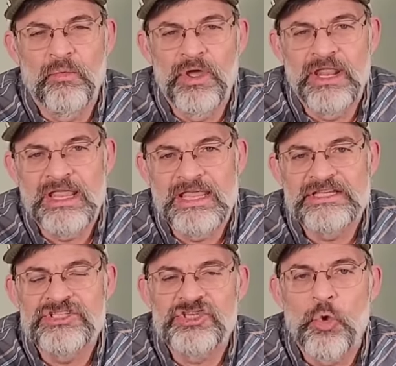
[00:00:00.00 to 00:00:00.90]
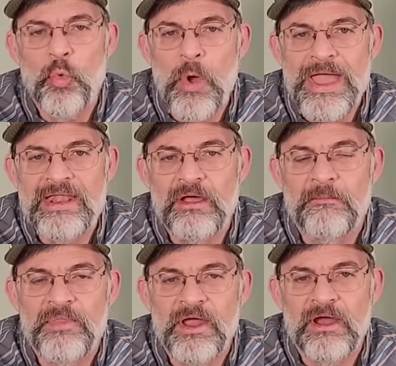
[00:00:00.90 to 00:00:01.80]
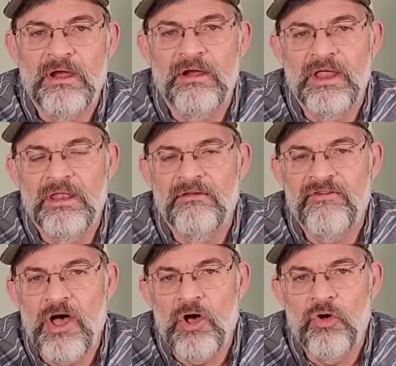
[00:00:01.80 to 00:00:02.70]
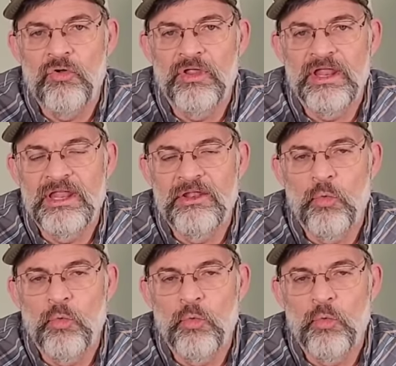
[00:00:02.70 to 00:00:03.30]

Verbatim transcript: when it gets so wet up there in the fall and in